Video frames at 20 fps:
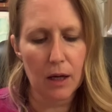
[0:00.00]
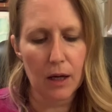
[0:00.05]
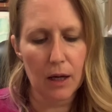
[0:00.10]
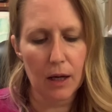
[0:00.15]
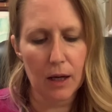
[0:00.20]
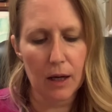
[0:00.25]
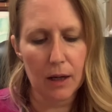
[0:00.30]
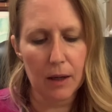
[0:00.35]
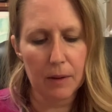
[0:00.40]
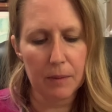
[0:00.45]

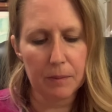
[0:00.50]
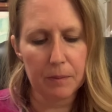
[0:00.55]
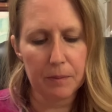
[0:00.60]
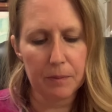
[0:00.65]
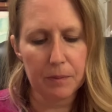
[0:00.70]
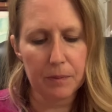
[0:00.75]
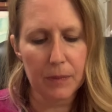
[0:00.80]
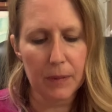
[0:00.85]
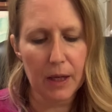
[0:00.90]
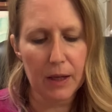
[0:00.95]

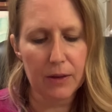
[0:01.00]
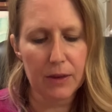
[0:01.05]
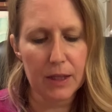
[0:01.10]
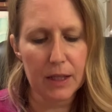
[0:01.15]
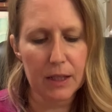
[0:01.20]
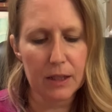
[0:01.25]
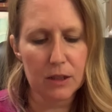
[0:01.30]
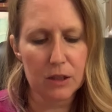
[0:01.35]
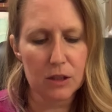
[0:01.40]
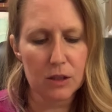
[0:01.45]
I
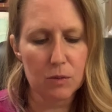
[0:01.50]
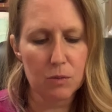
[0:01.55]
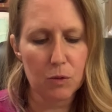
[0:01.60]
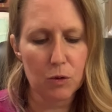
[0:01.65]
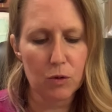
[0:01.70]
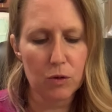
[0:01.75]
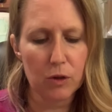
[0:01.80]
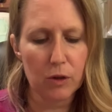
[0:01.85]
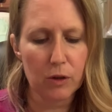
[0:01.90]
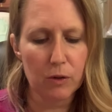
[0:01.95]
think it's
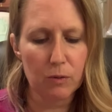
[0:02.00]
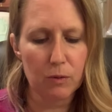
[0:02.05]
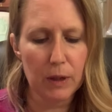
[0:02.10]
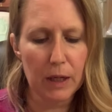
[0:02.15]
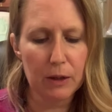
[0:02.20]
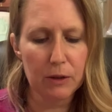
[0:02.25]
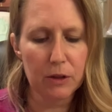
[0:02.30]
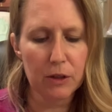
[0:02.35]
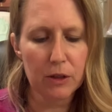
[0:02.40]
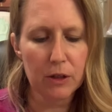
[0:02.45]
smoother and
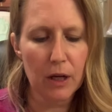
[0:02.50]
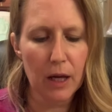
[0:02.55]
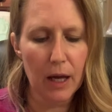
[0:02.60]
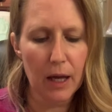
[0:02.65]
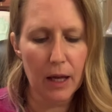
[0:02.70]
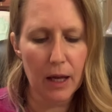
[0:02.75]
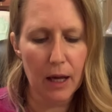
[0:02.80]
rounder.